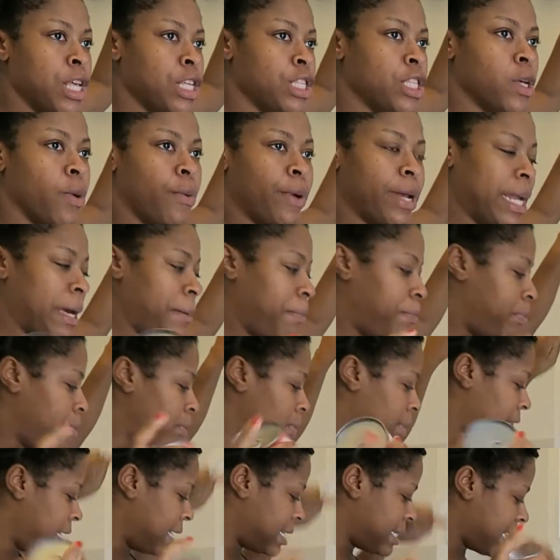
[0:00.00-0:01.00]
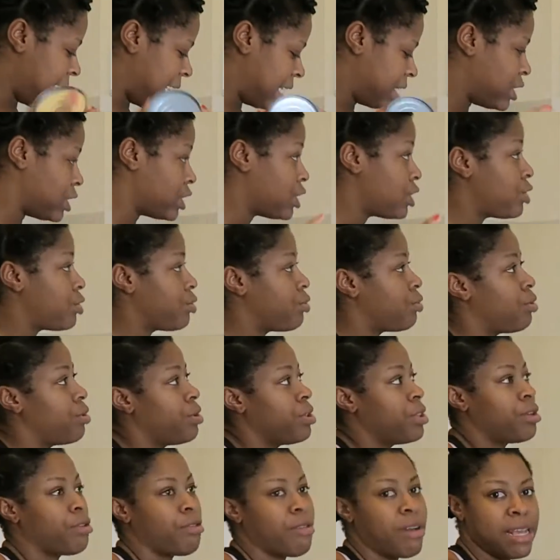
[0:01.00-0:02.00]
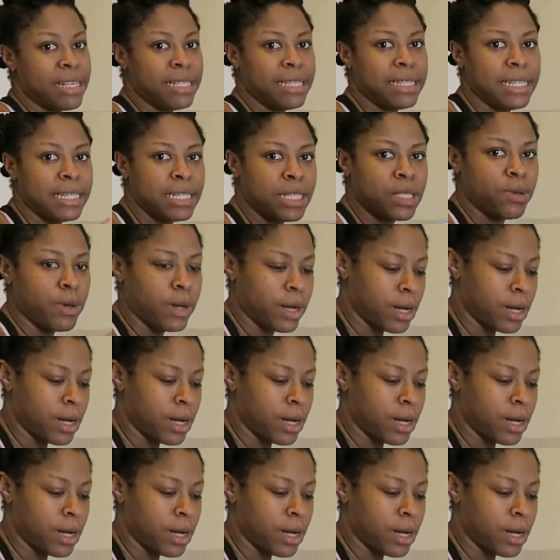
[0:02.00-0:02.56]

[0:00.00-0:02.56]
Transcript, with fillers: so when i pull it i just throw the rest into